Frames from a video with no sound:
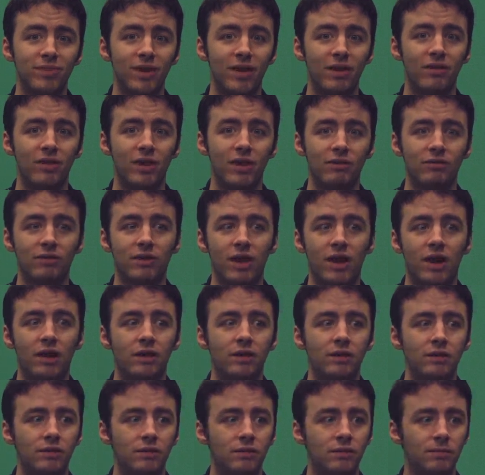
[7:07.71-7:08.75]
And that's kind
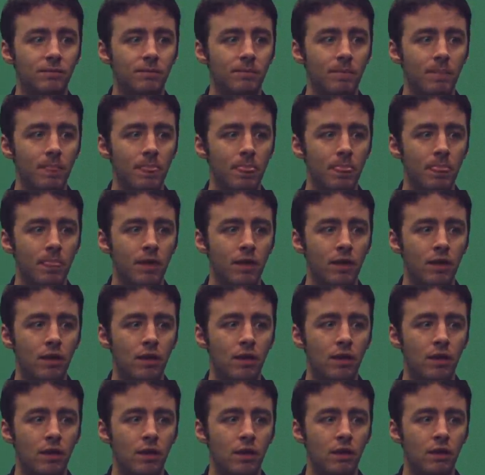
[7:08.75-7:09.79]
of
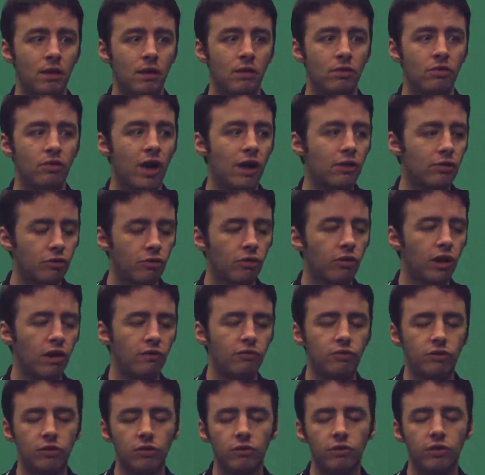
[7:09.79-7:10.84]
that's the life
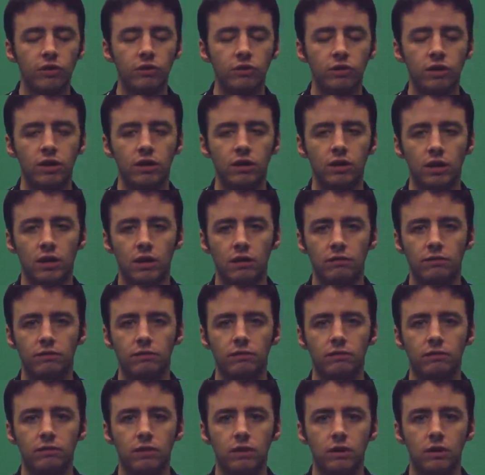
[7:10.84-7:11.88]
skill that you need in life
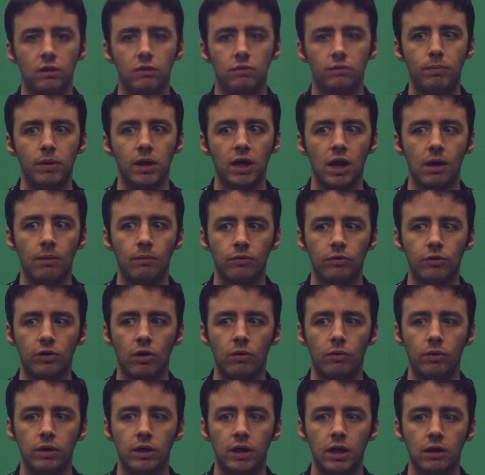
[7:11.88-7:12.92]
is being able to
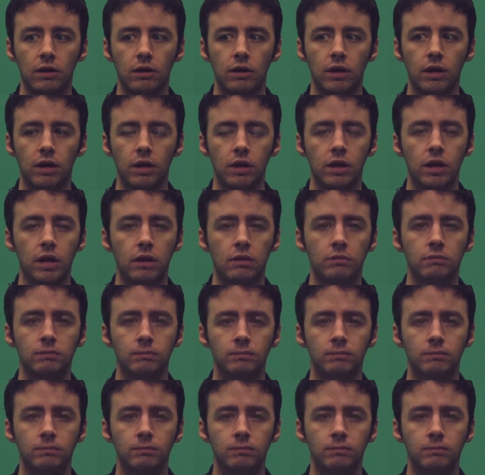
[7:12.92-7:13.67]
go and get get it done.